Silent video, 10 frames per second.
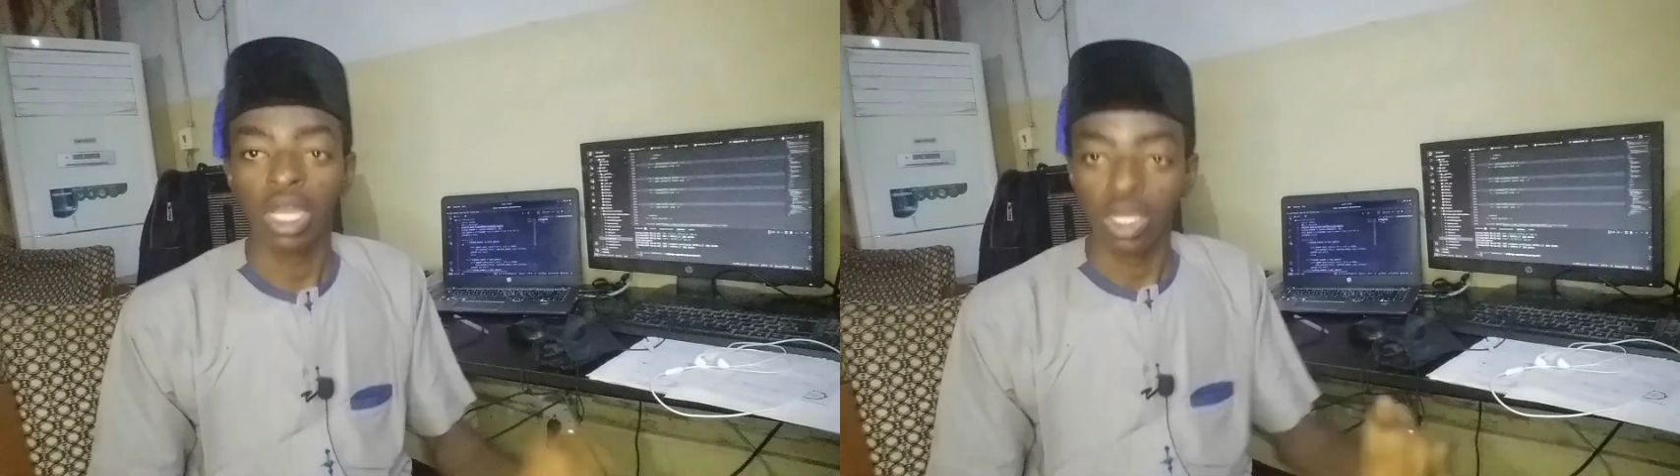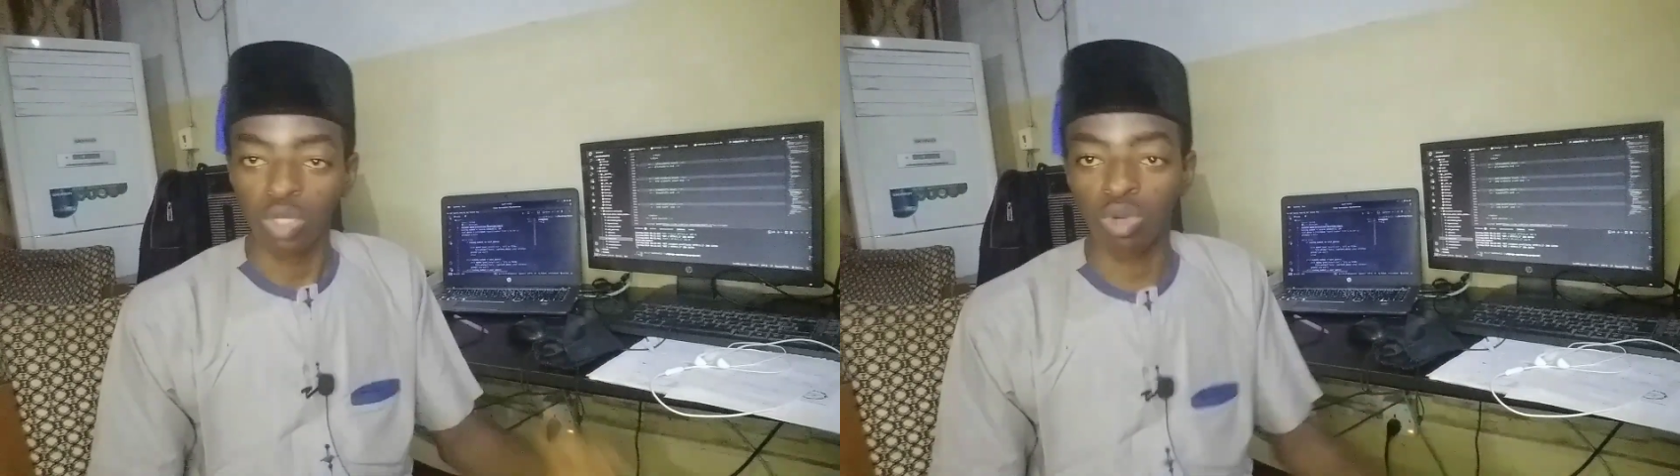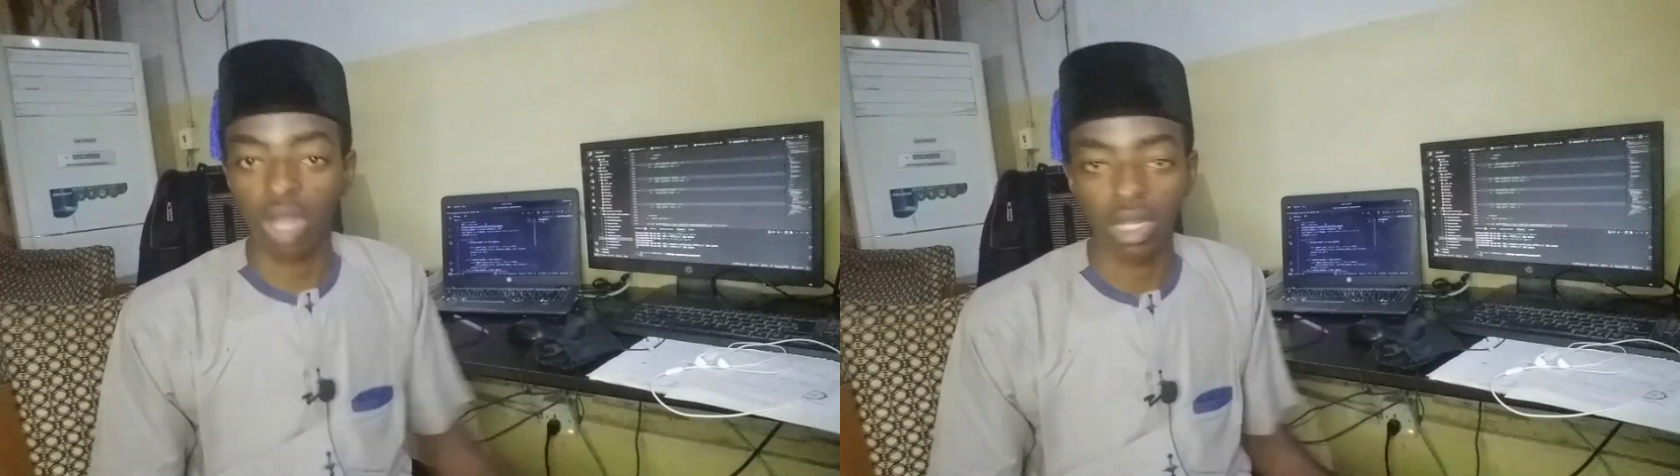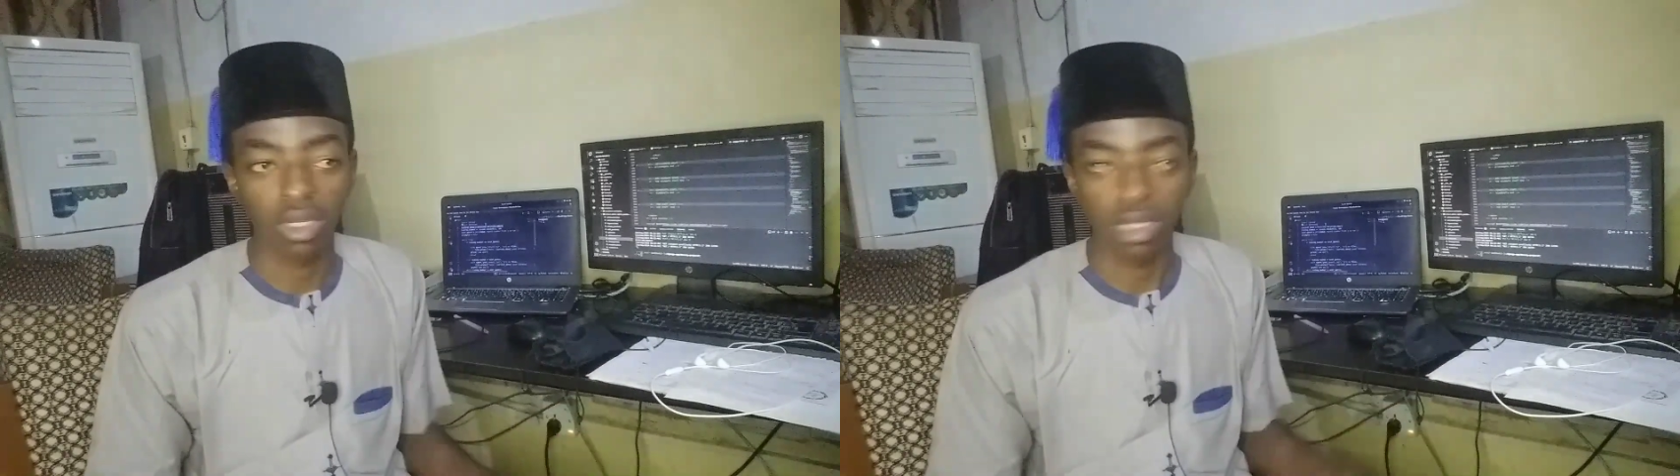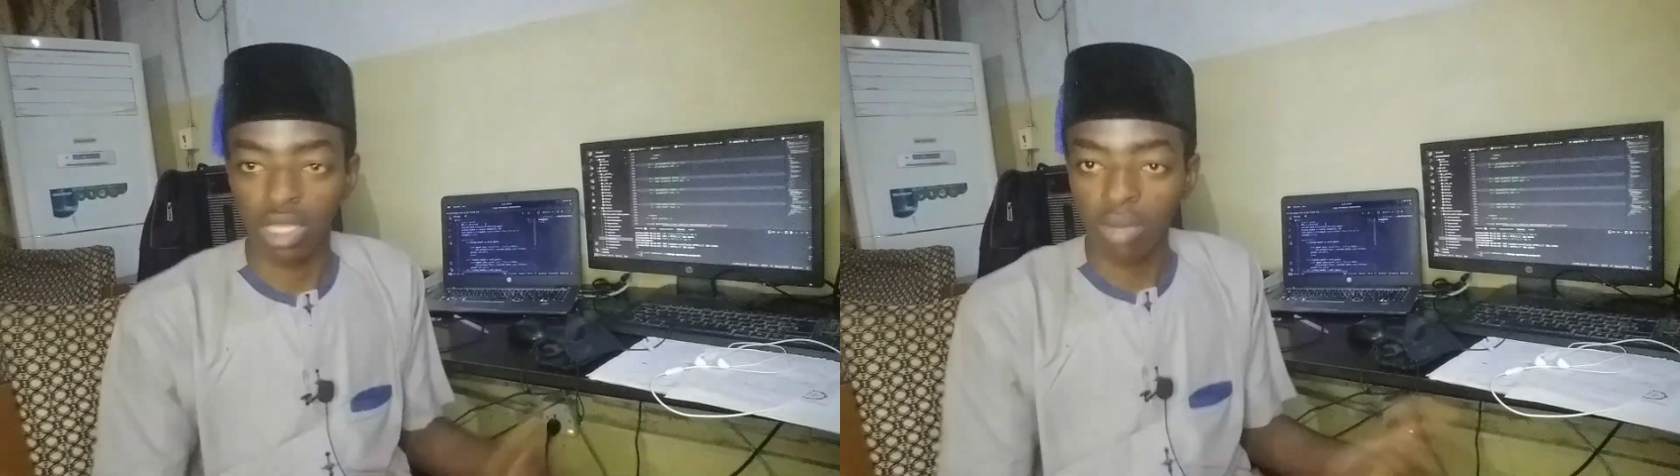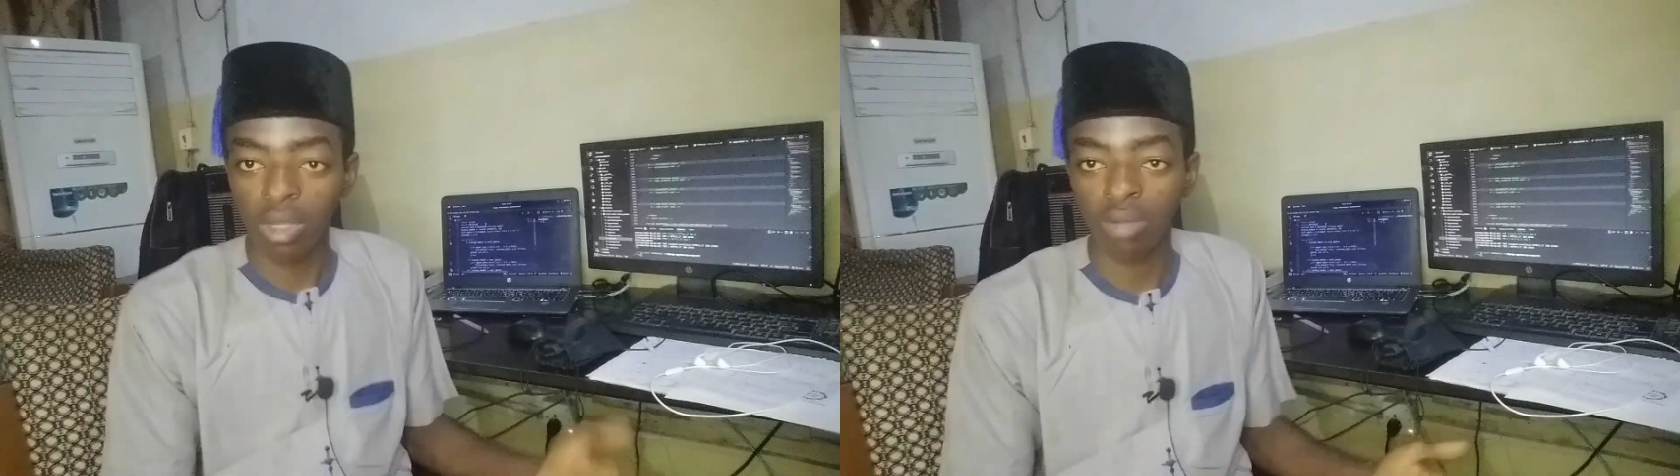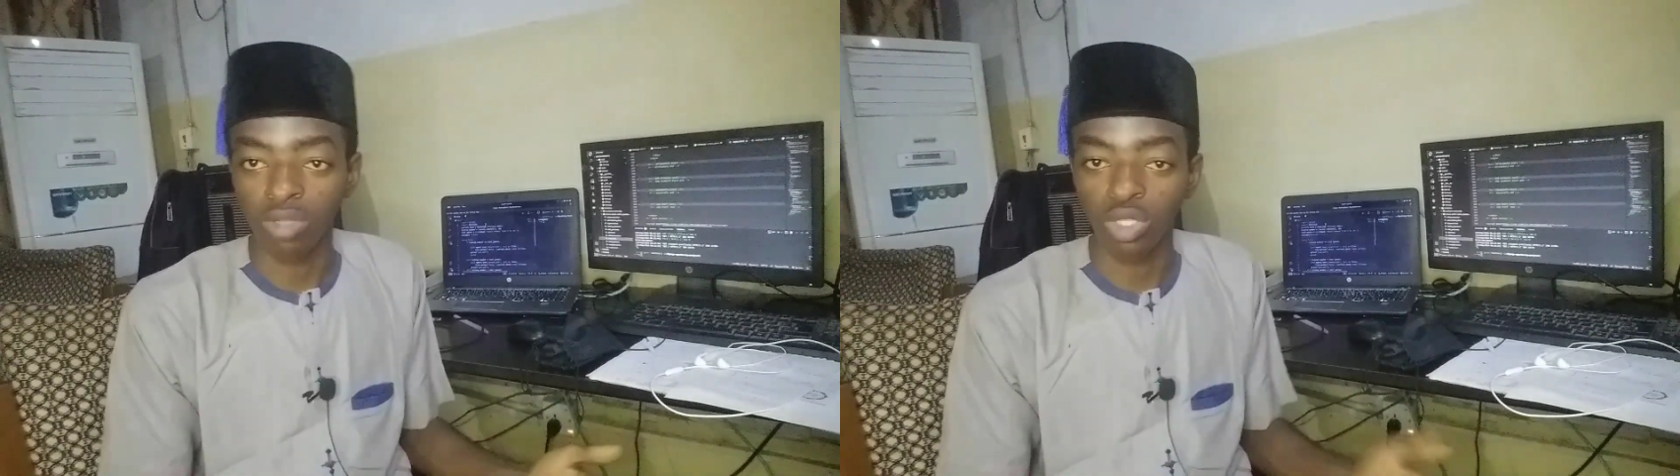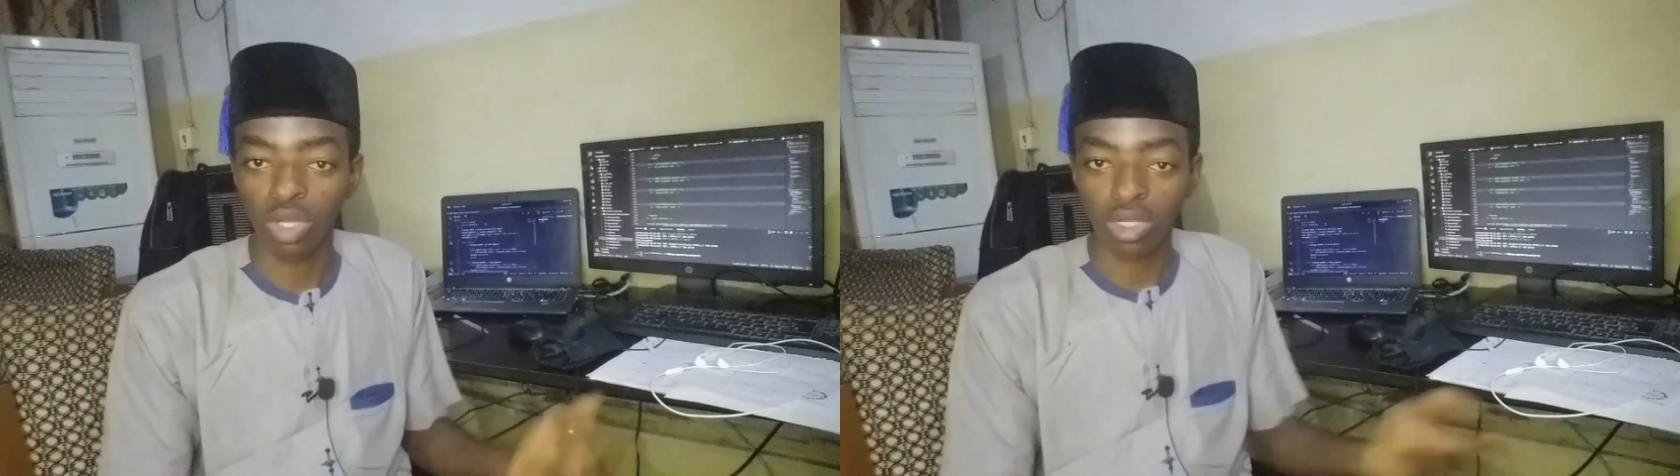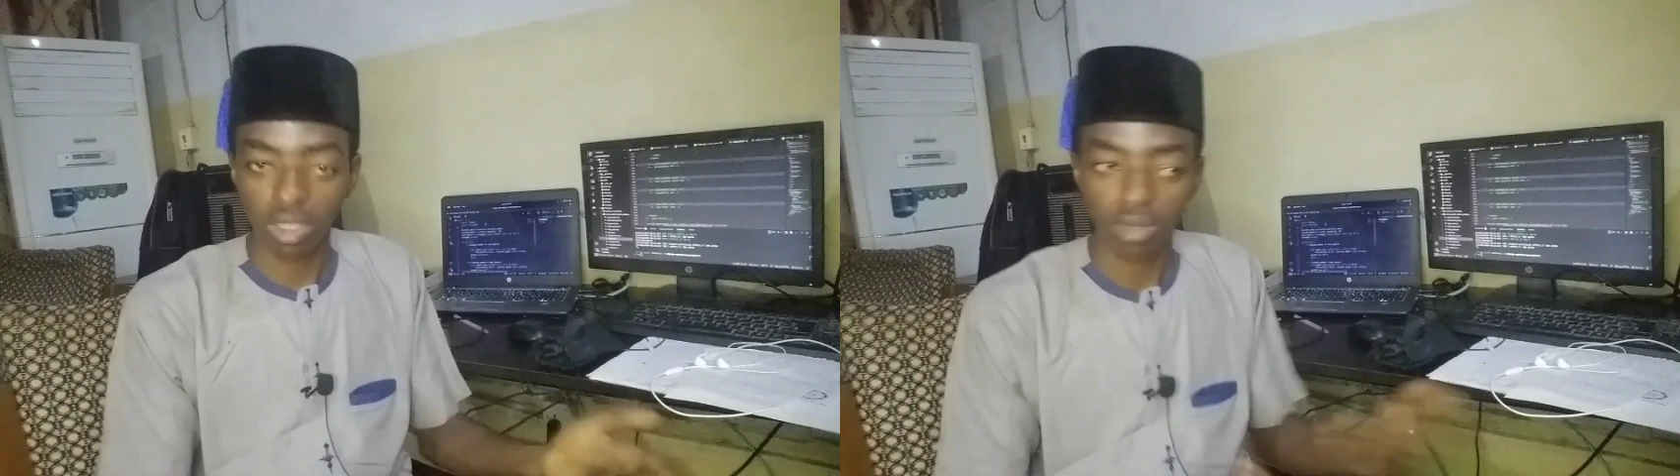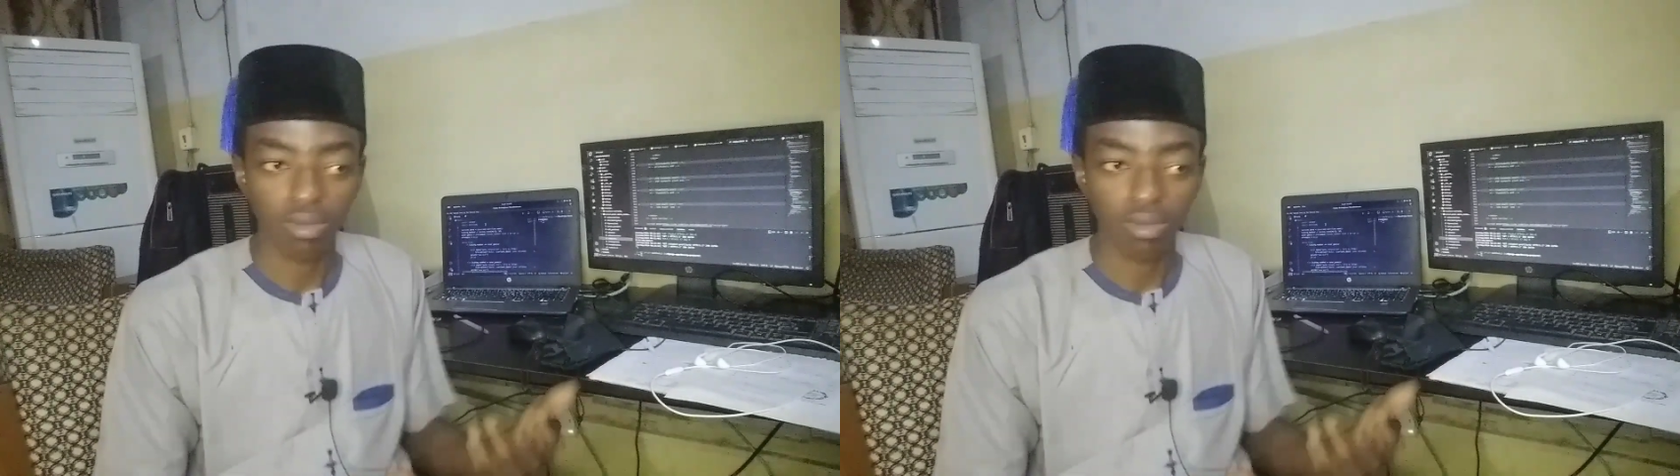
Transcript: you can give him just